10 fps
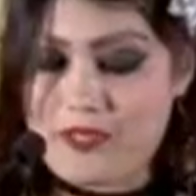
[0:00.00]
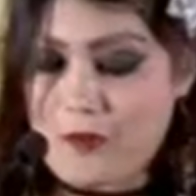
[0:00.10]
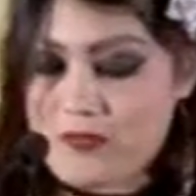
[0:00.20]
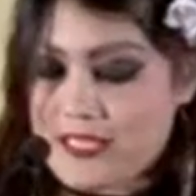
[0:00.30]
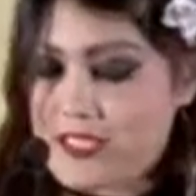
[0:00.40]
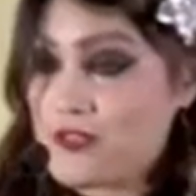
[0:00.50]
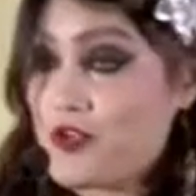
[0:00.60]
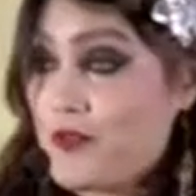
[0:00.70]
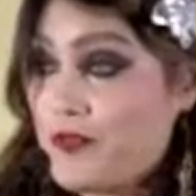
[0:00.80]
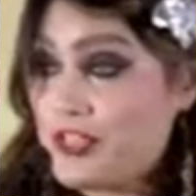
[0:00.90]
objectives
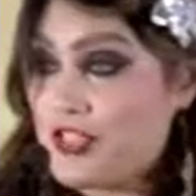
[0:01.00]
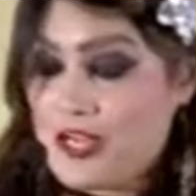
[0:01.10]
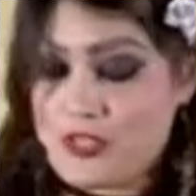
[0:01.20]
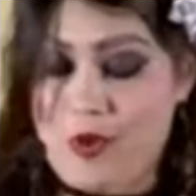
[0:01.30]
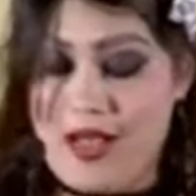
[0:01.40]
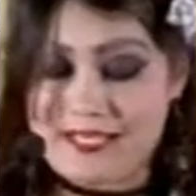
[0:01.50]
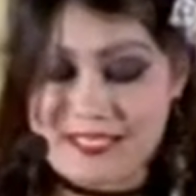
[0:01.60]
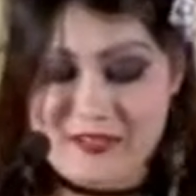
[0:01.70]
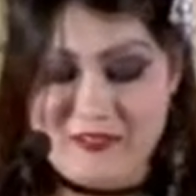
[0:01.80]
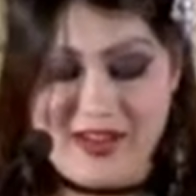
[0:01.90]
of which are to
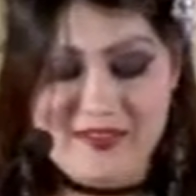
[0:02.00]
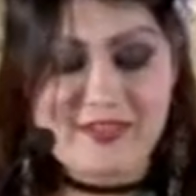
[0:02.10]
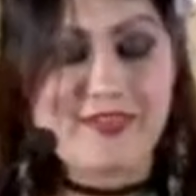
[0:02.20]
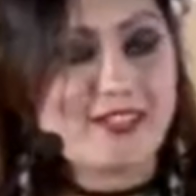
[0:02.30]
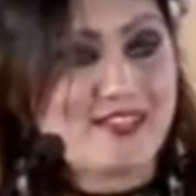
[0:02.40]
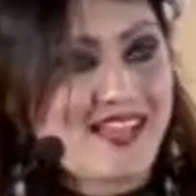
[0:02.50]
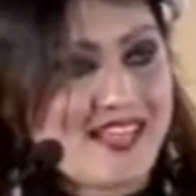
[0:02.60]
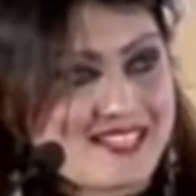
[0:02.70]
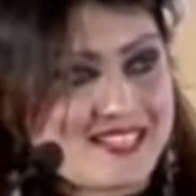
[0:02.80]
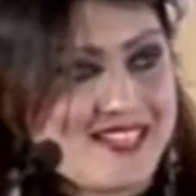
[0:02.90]
identify and
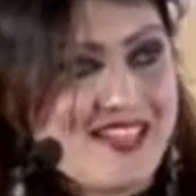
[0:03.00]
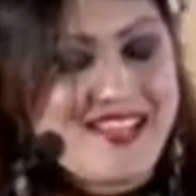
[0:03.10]
recognize